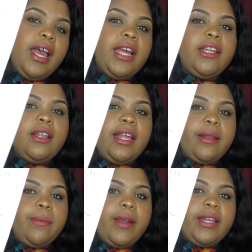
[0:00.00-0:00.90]
I know a
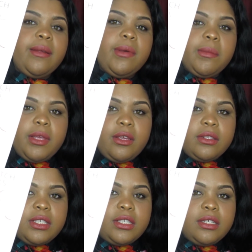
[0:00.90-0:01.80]
lot of pregnant women
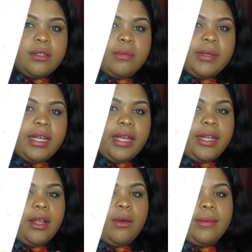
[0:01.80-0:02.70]
use it too, but
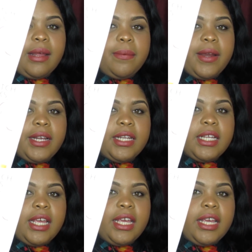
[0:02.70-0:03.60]
no, I'm not
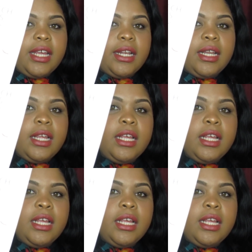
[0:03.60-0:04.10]
pregnant, and